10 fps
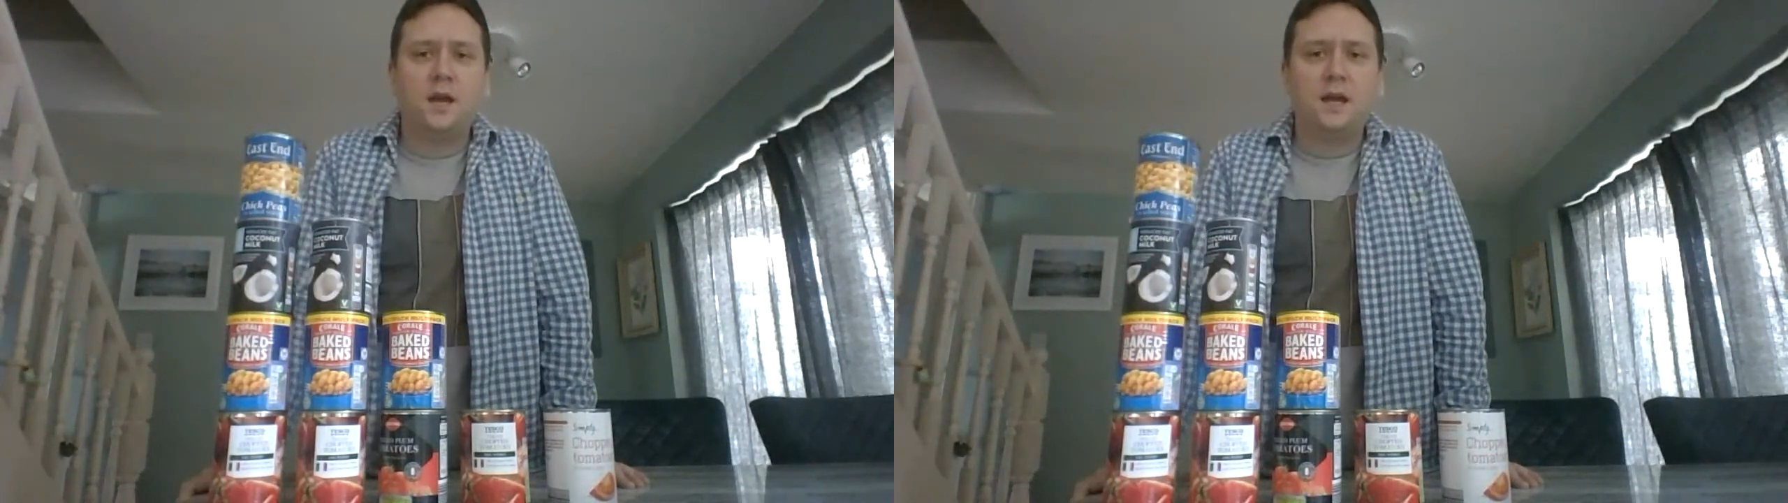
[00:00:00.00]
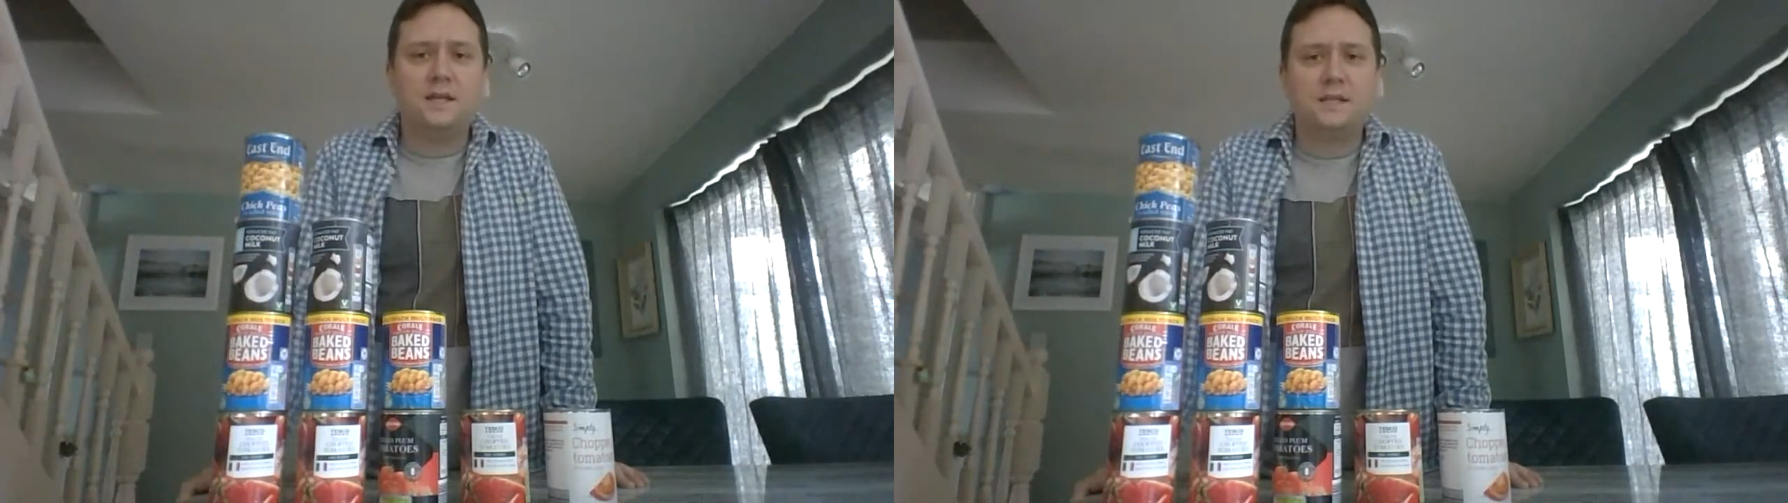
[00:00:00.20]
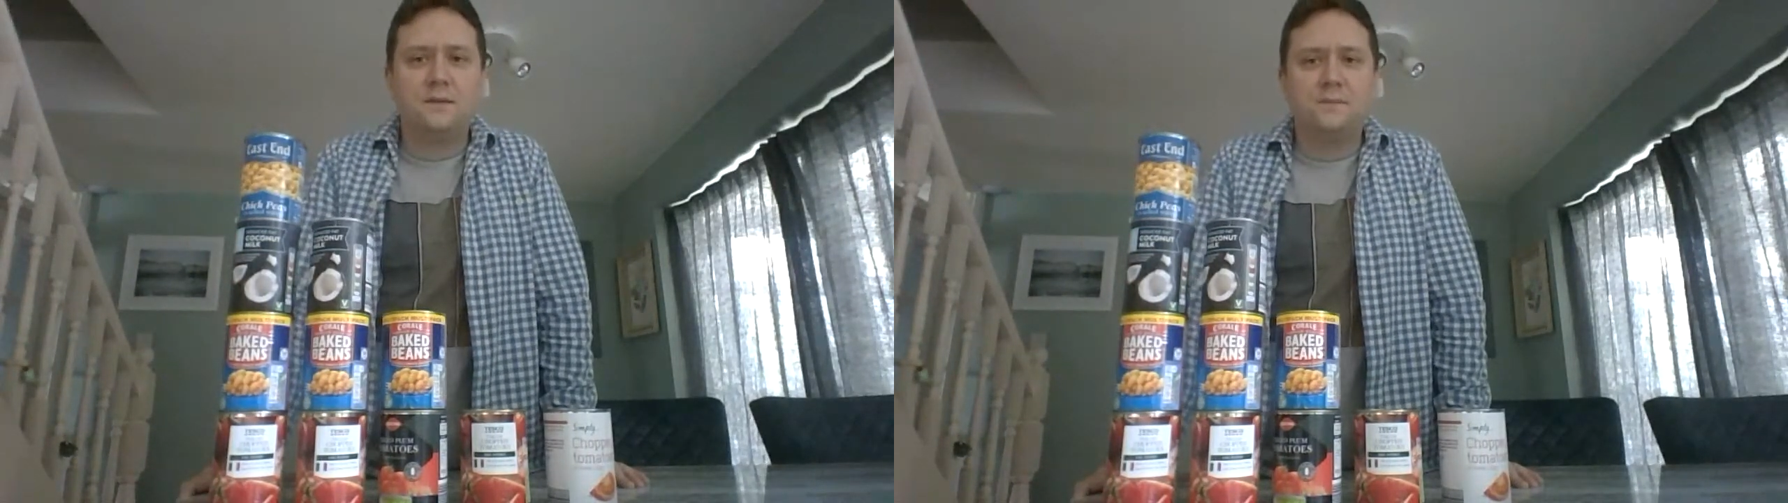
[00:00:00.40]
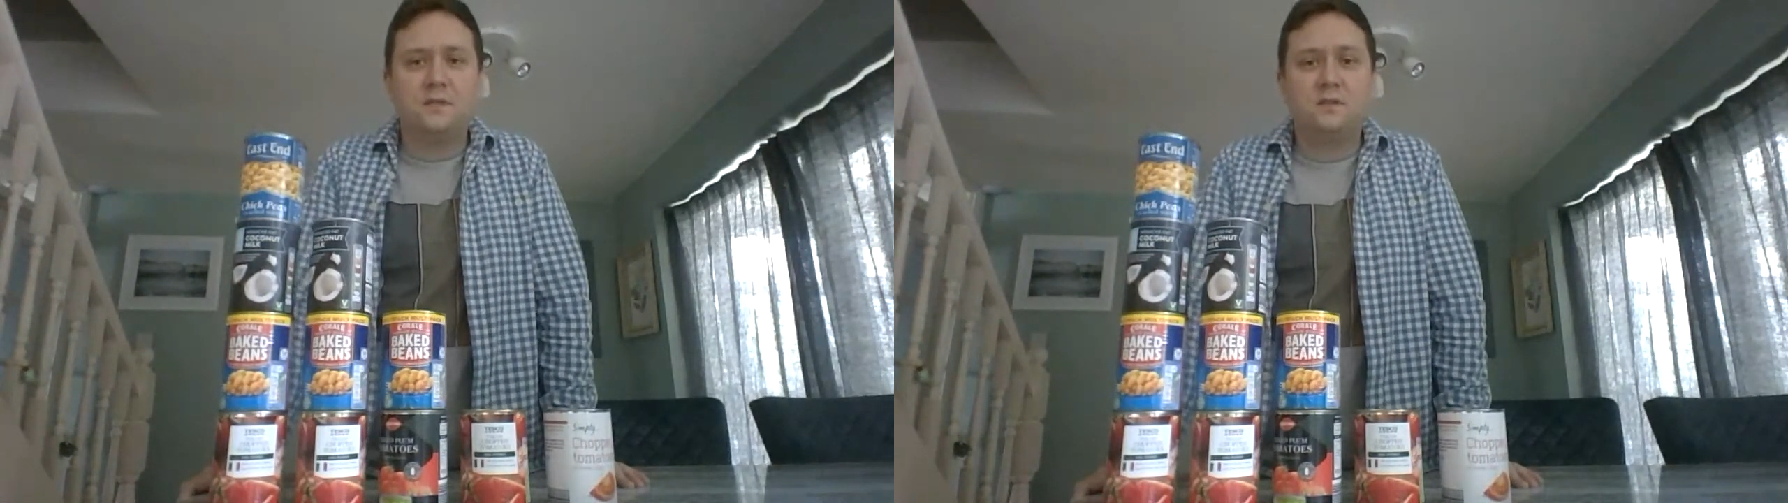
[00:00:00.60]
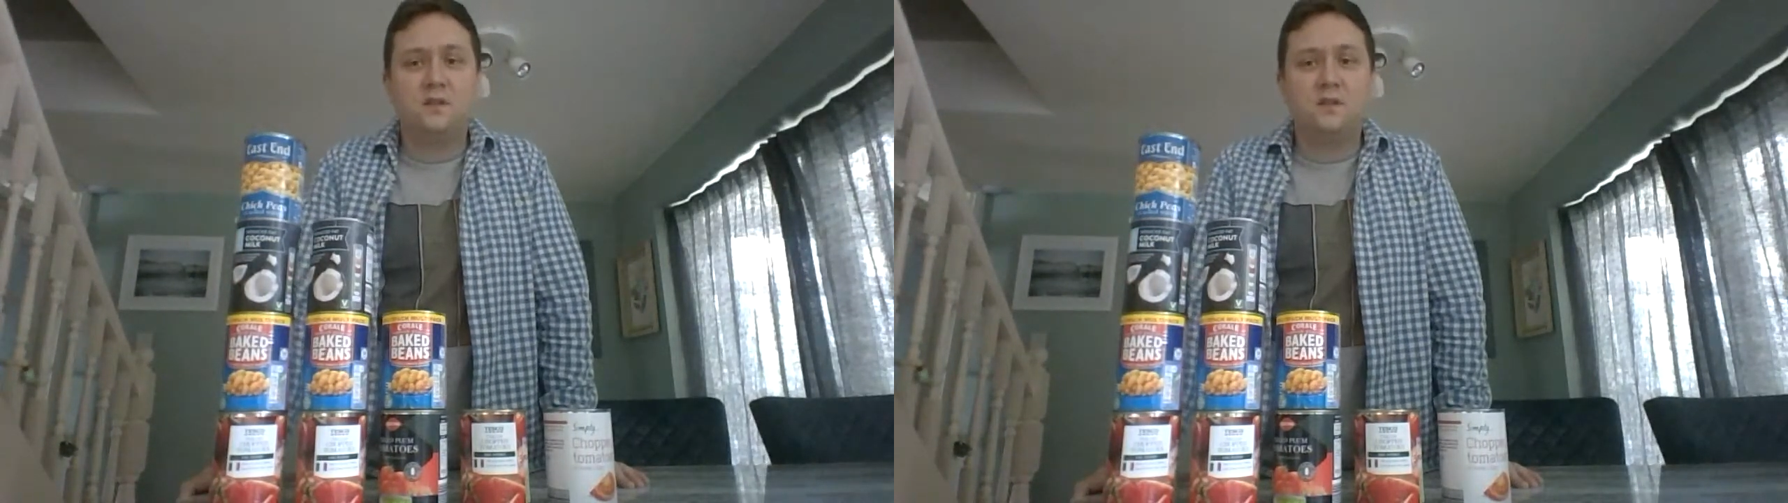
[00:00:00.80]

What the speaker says: except